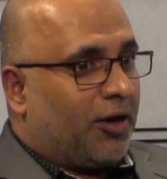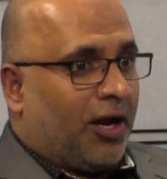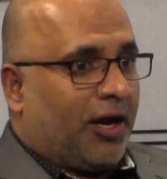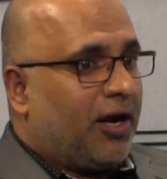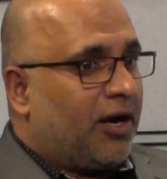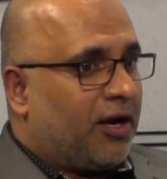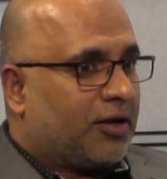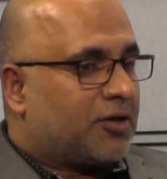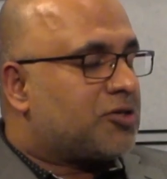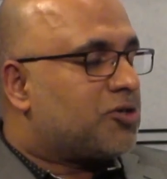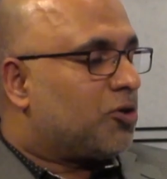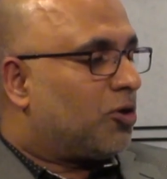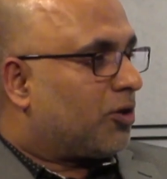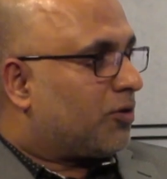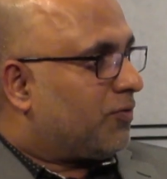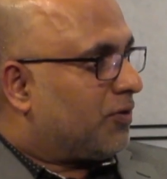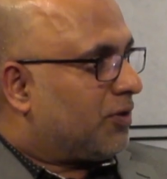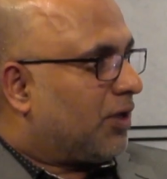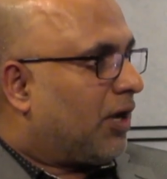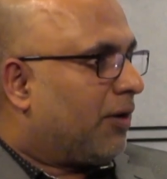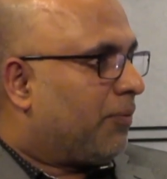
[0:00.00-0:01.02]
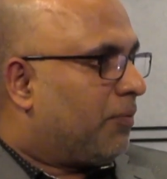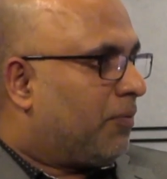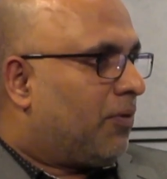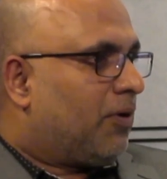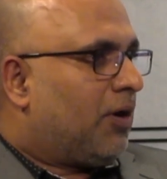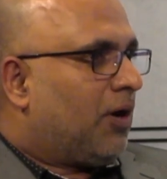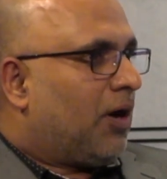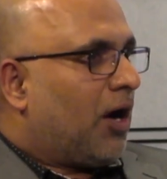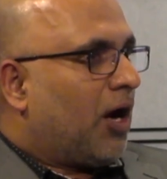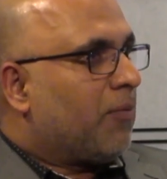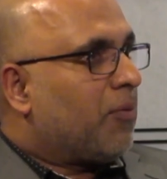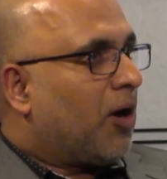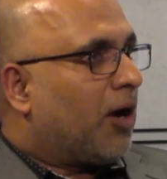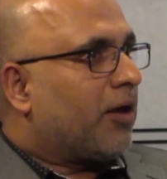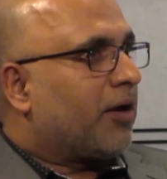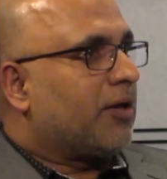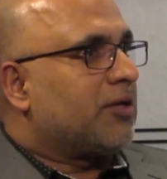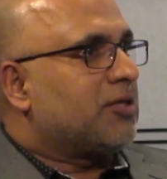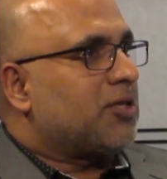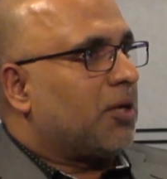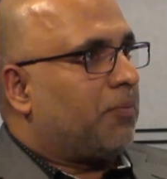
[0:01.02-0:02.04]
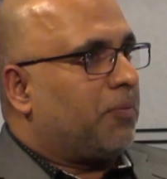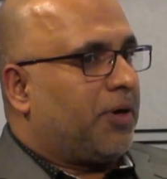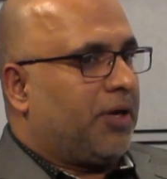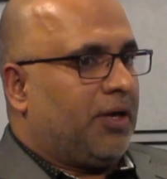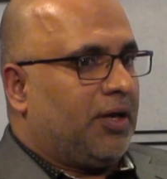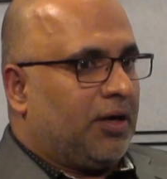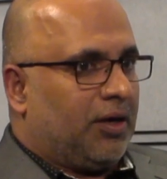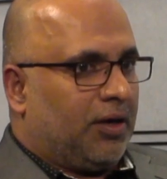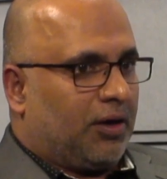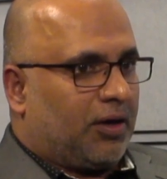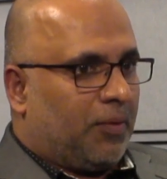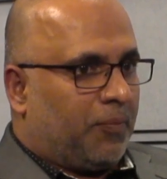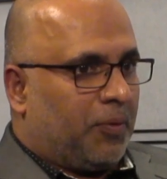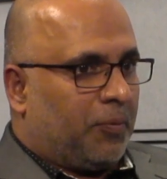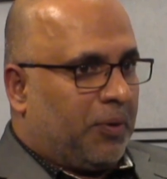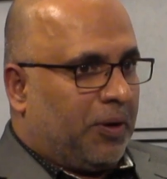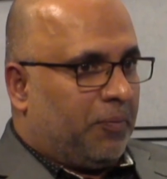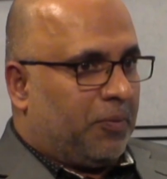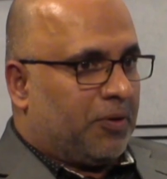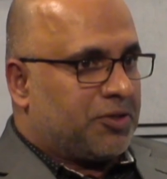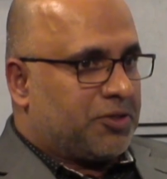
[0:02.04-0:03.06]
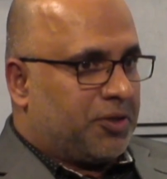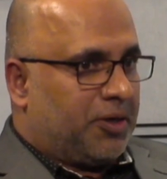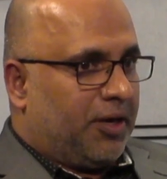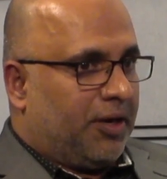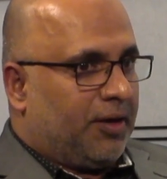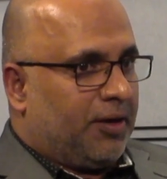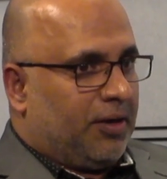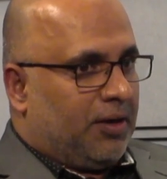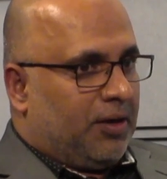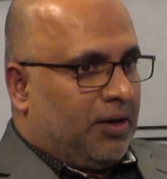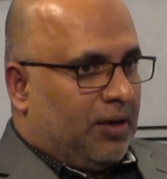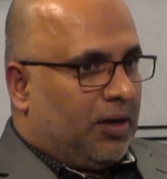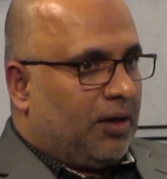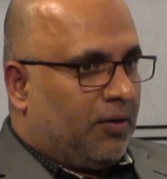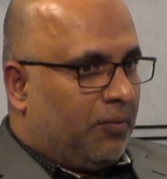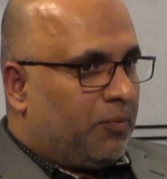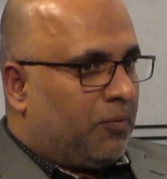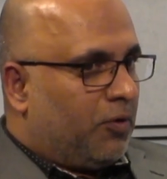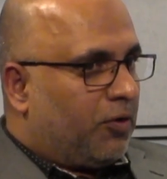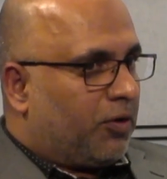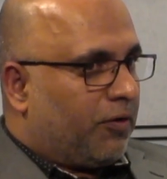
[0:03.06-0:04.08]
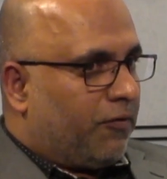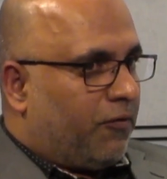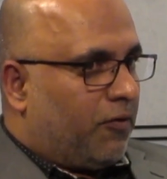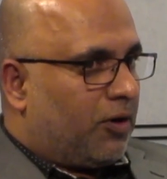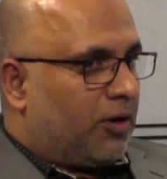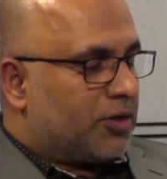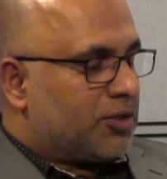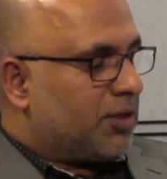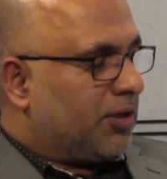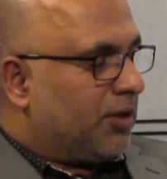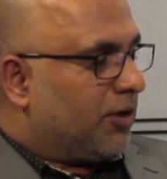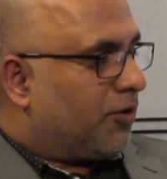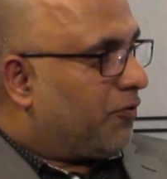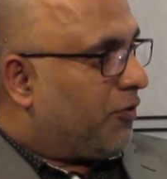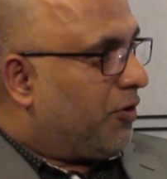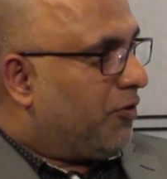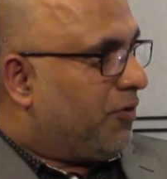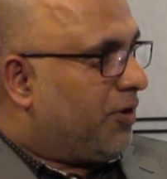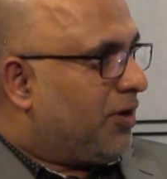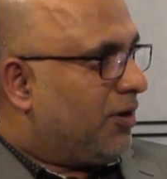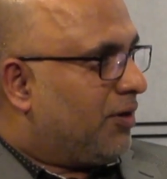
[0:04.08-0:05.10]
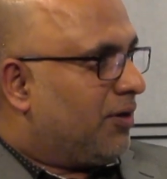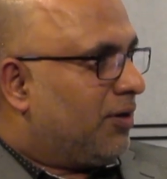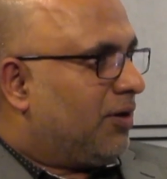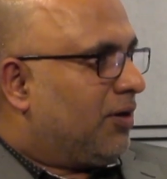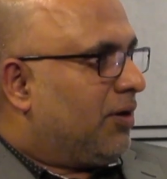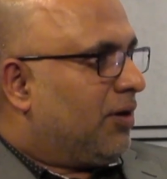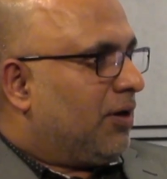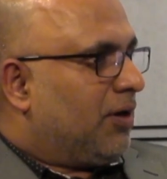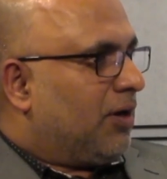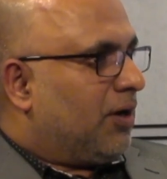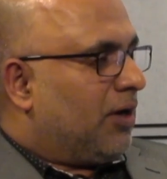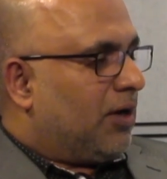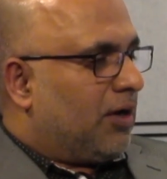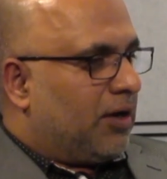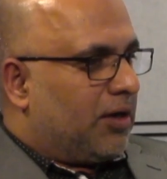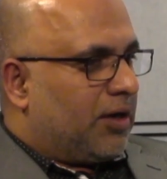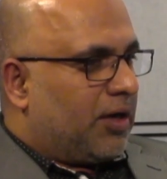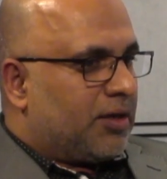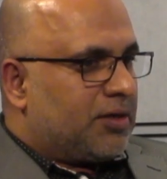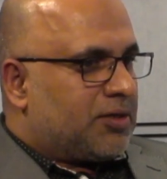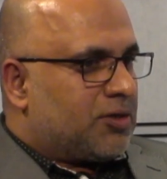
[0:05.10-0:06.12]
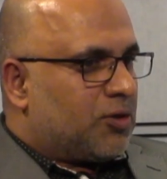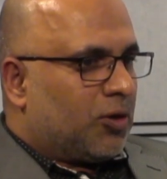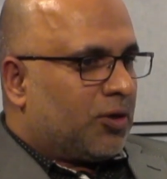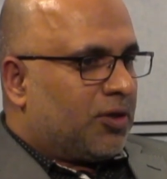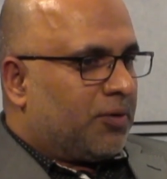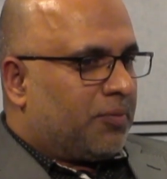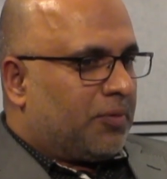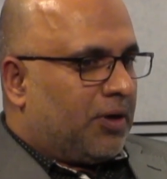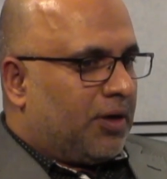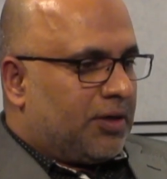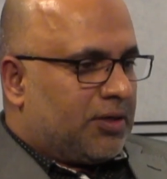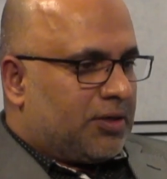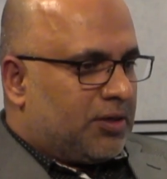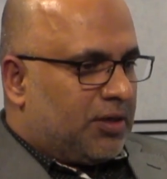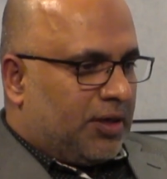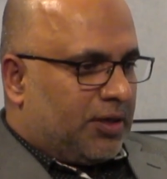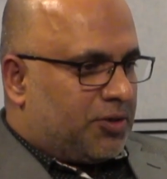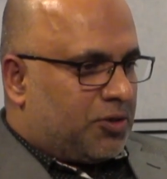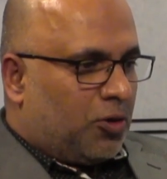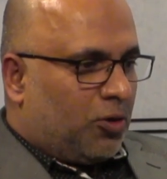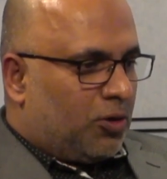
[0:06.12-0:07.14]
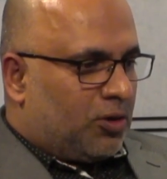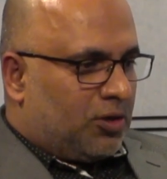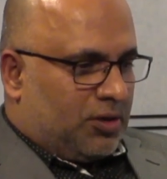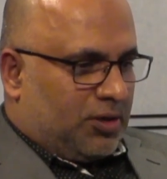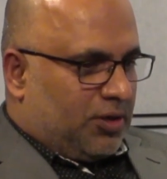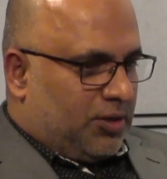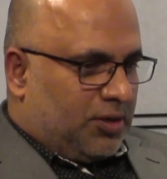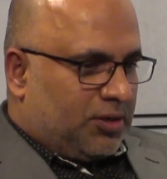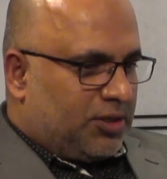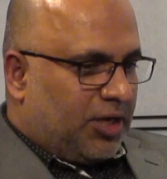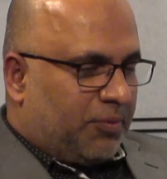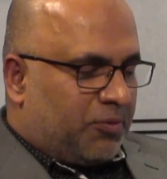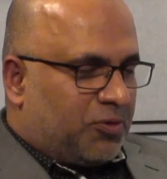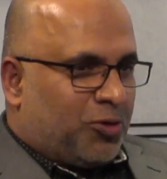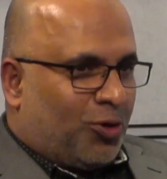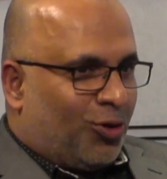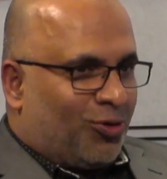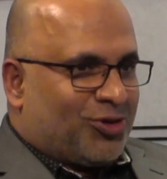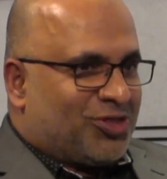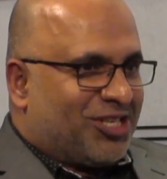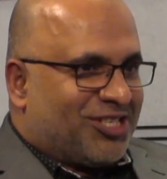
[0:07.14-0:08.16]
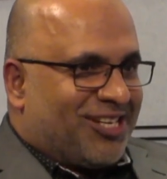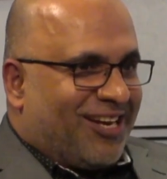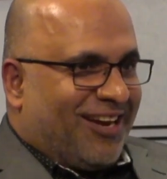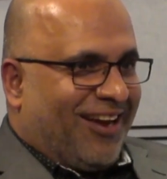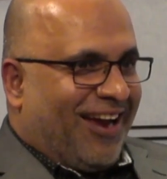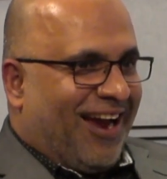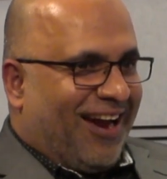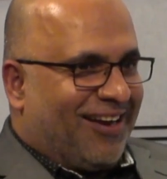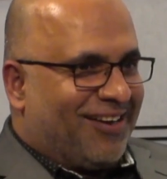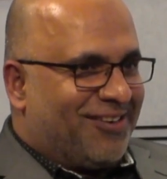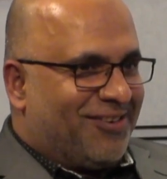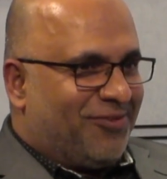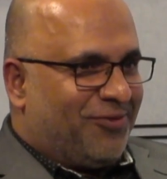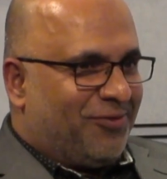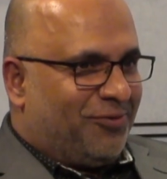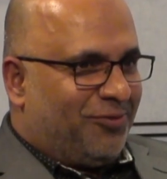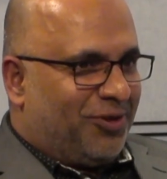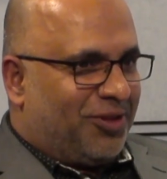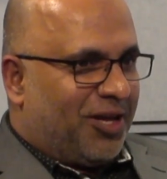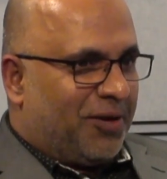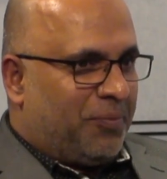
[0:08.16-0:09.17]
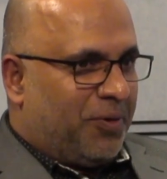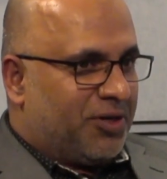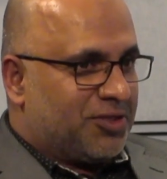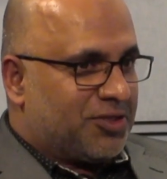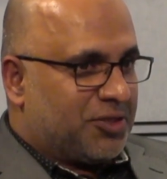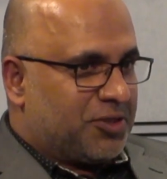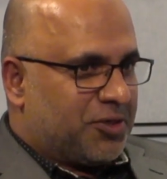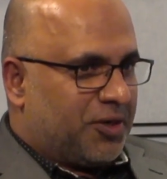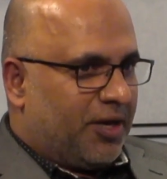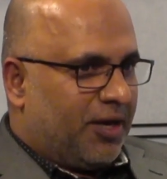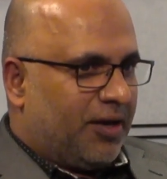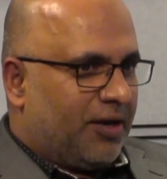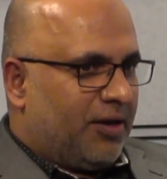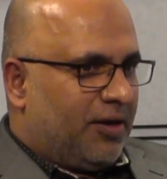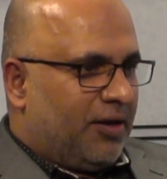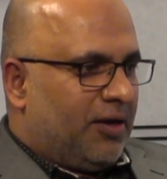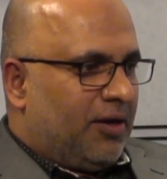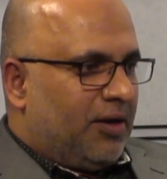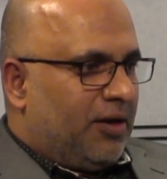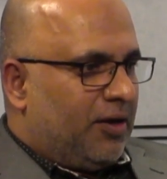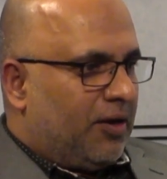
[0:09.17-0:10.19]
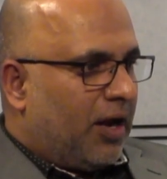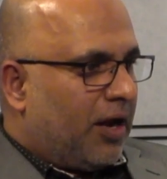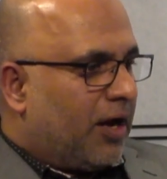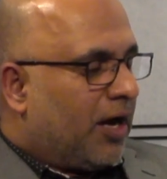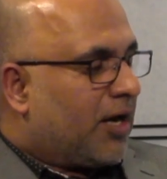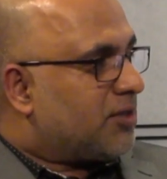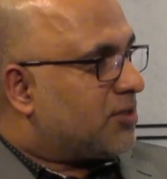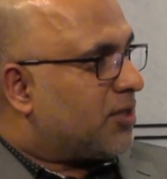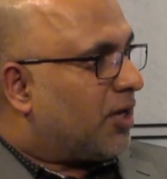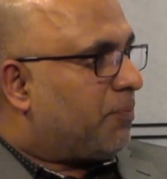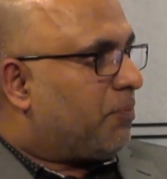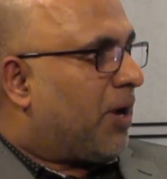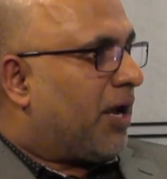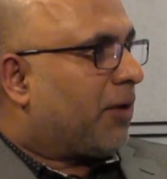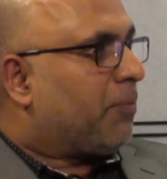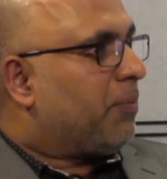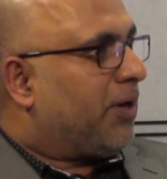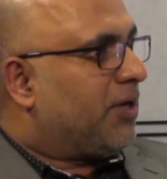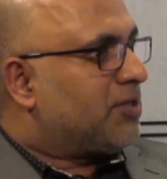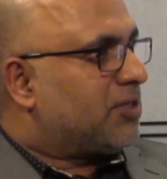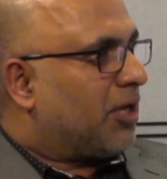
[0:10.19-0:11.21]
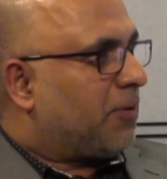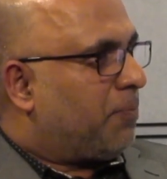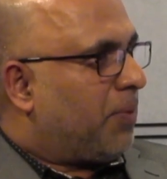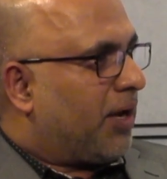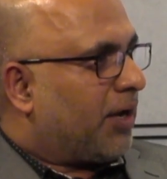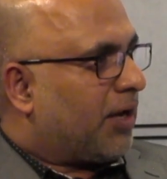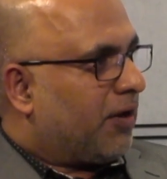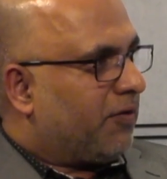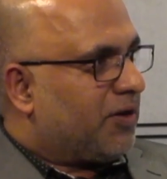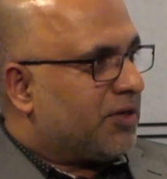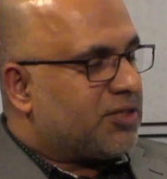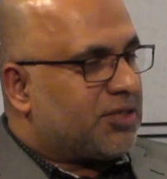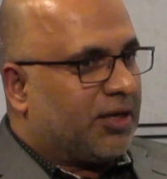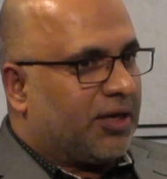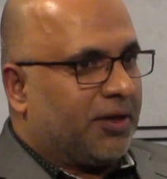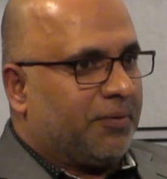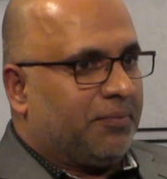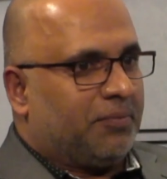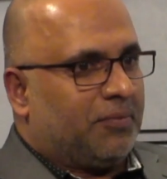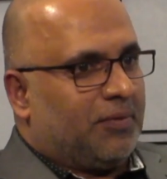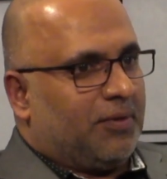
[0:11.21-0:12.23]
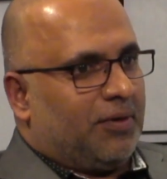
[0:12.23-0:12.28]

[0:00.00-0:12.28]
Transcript: I had a talk with. I'm hiring somebody and a couple of people today. I'm looking for us interviewing, and I told them. I told same conversation I had with that person today, and I had many setback every time.